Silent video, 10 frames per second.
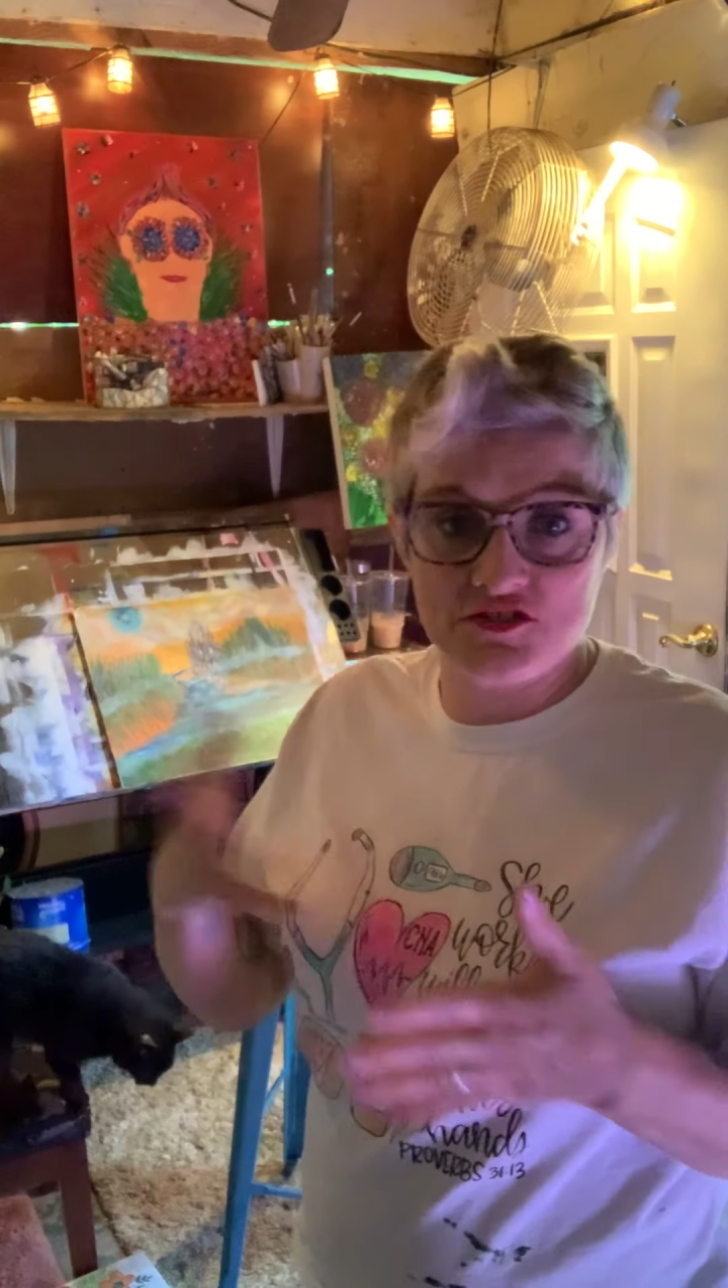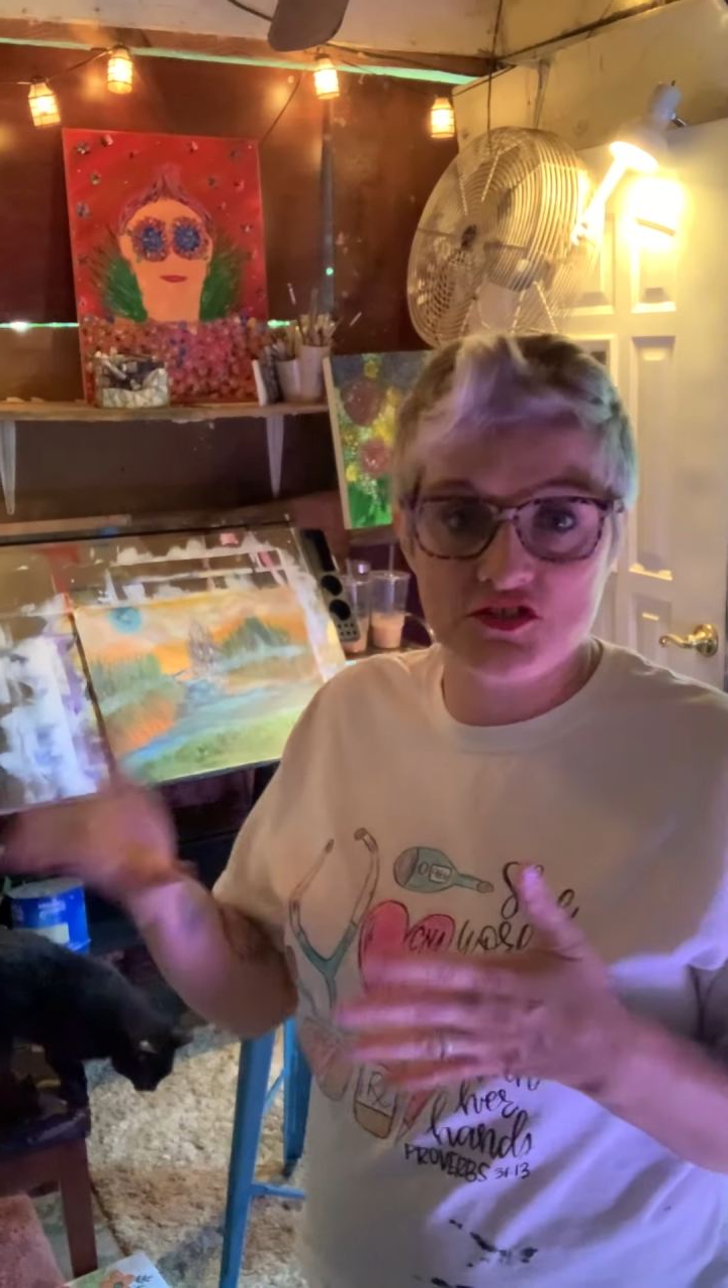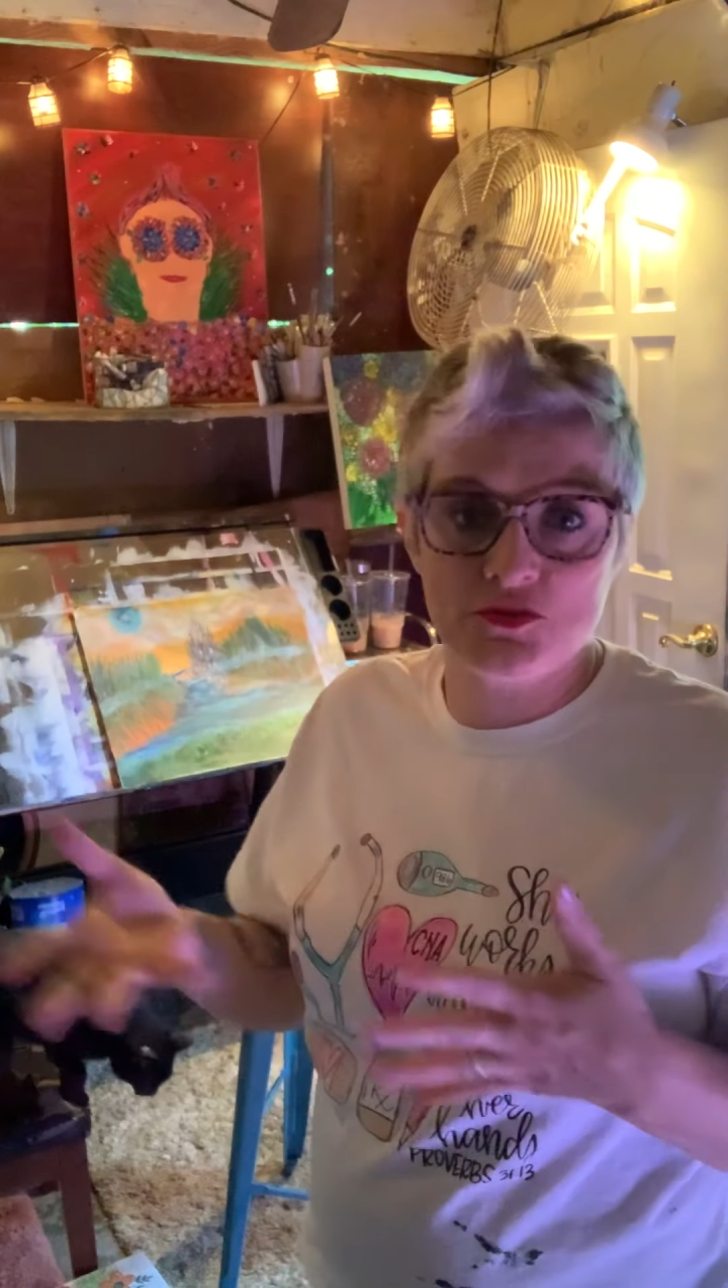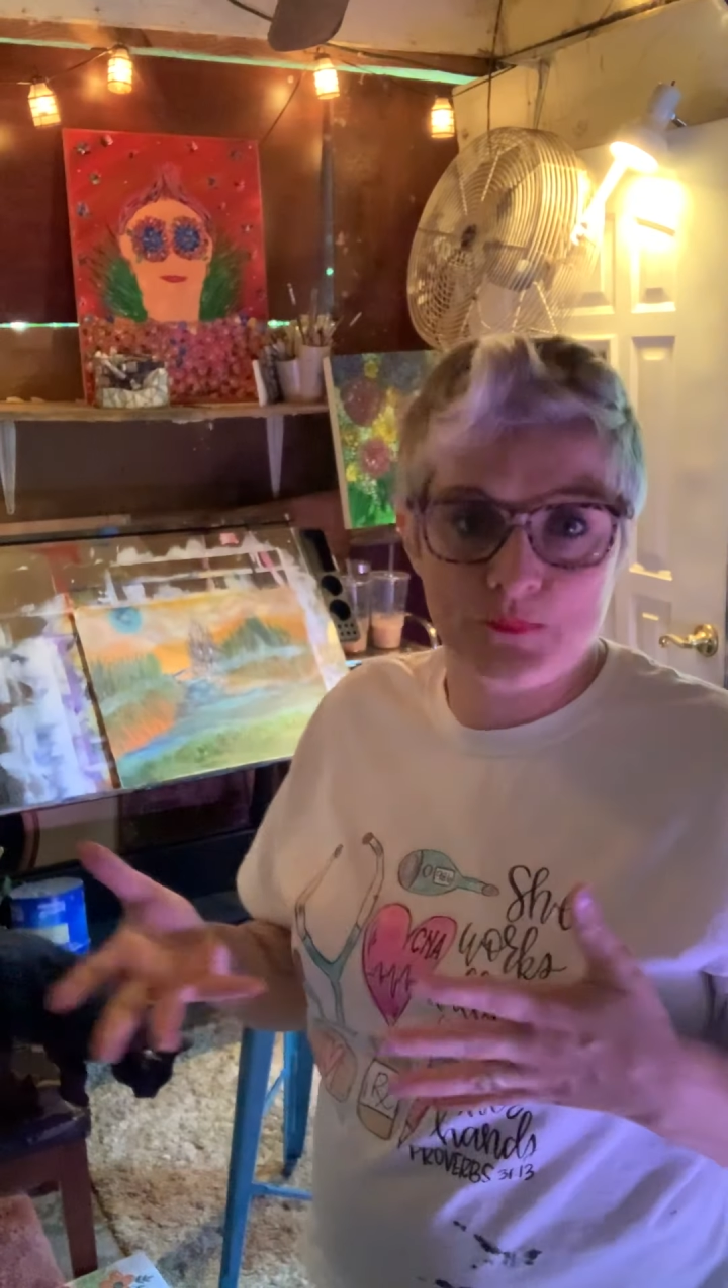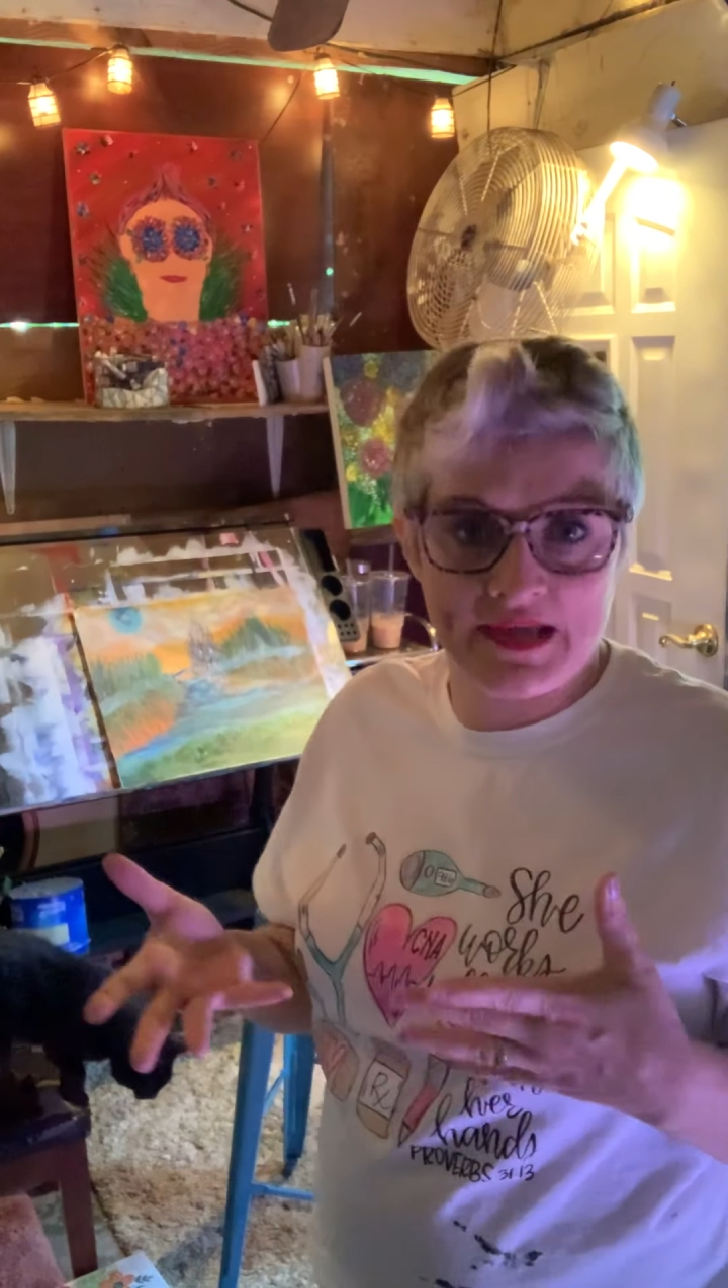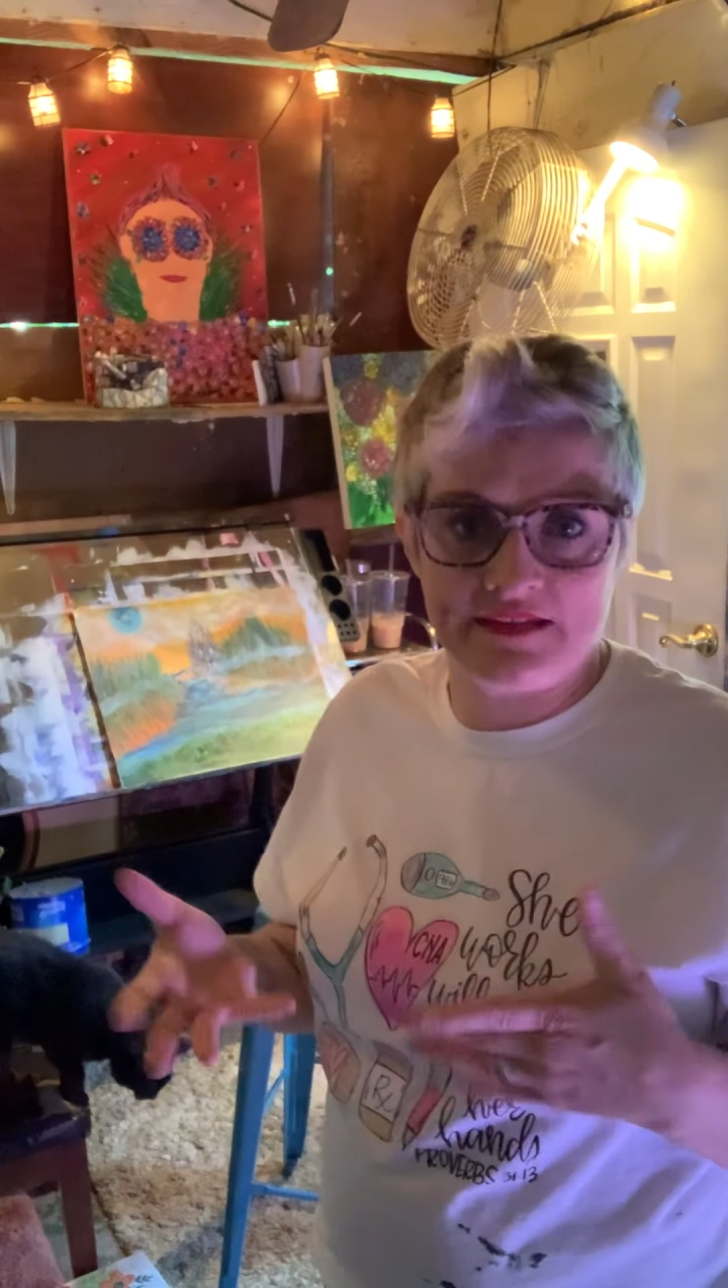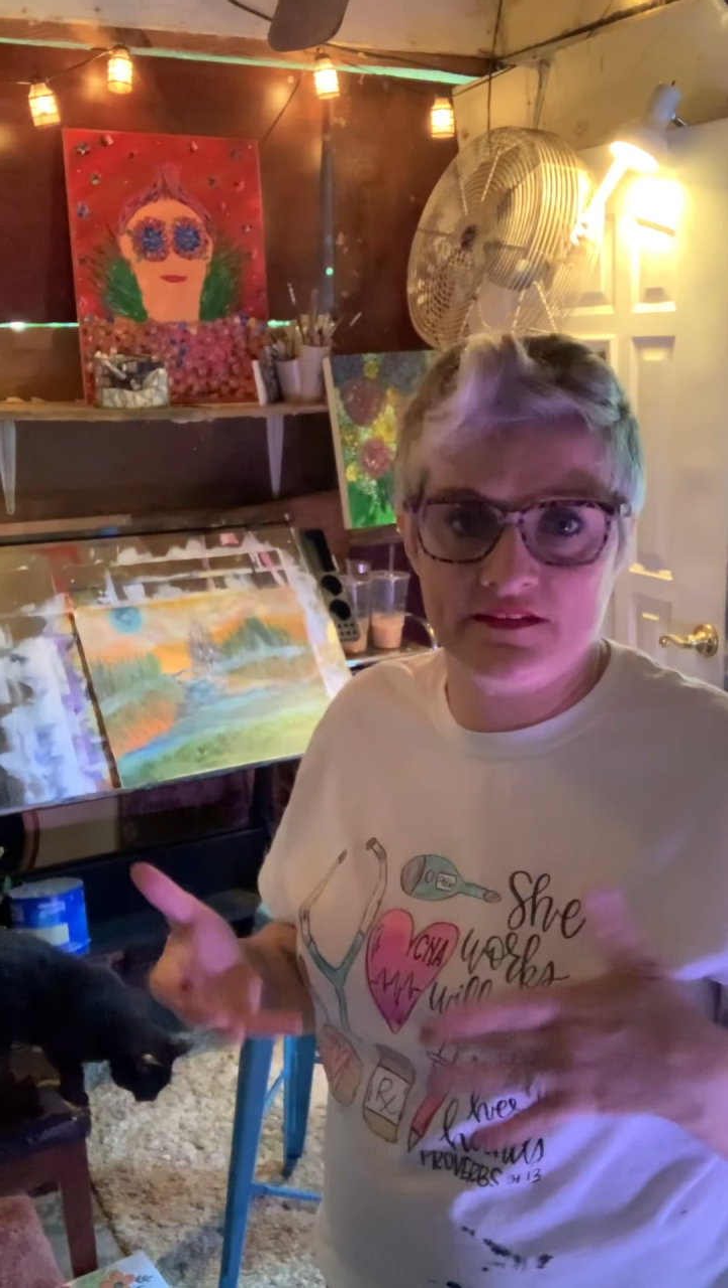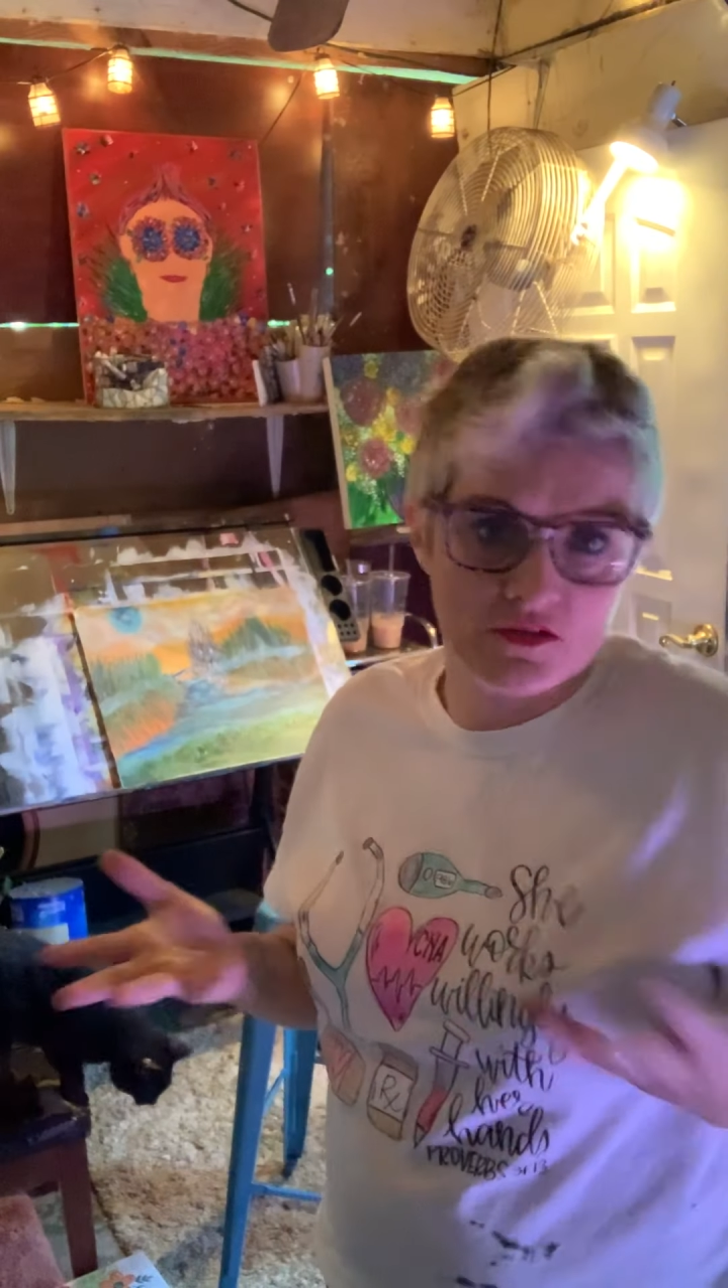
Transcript: to your paint that